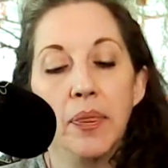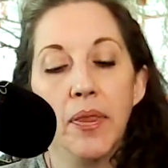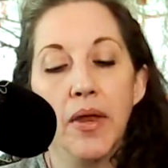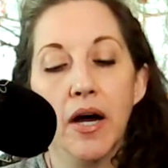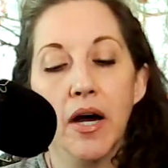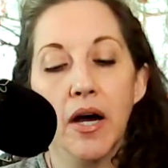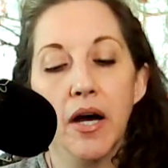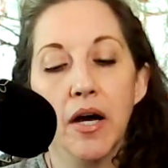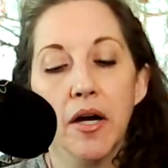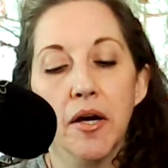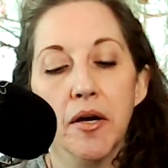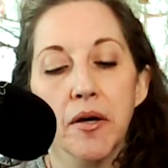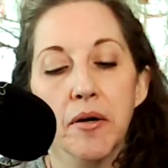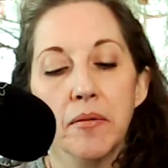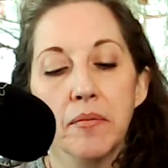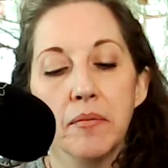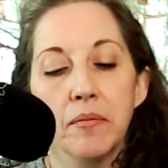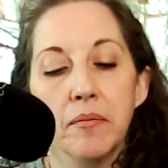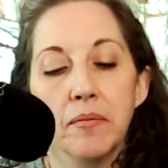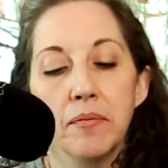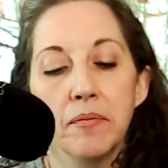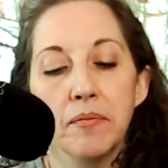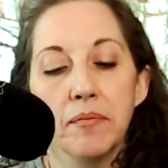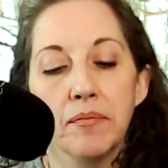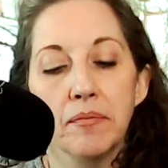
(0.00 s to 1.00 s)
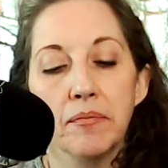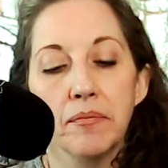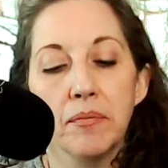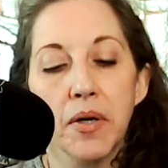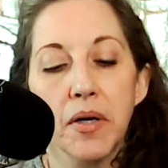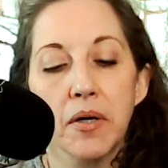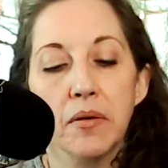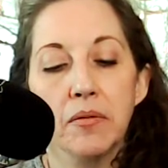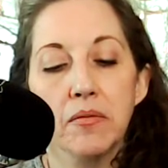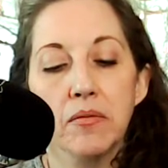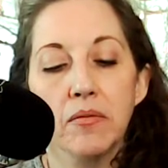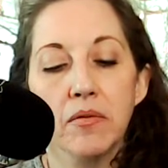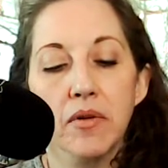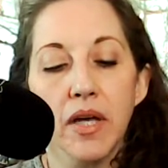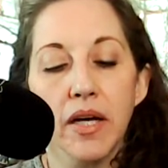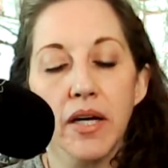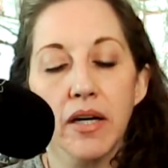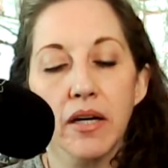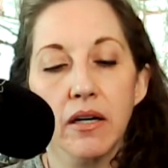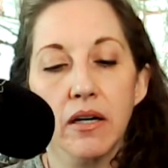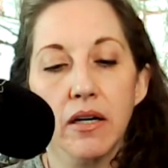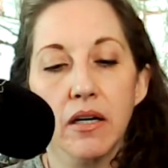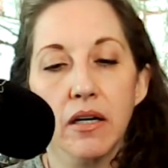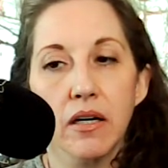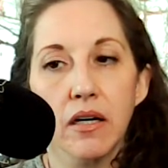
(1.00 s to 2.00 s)
um but
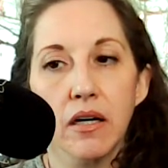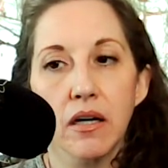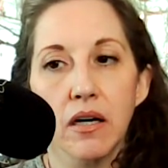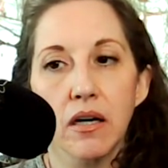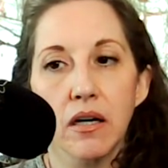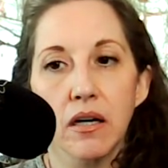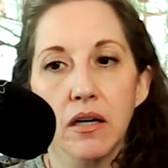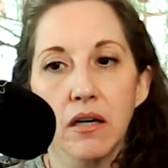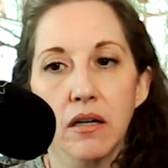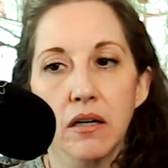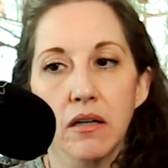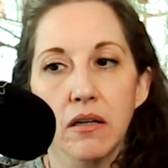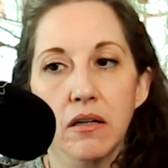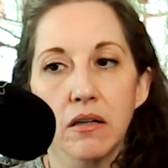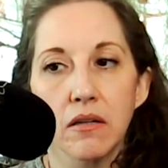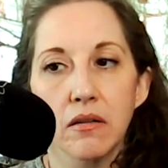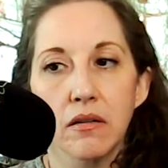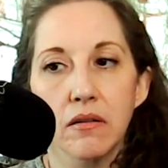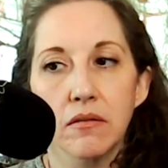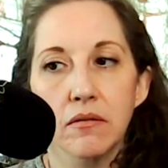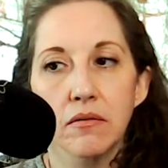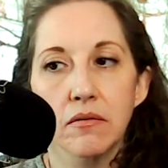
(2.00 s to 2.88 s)
like uh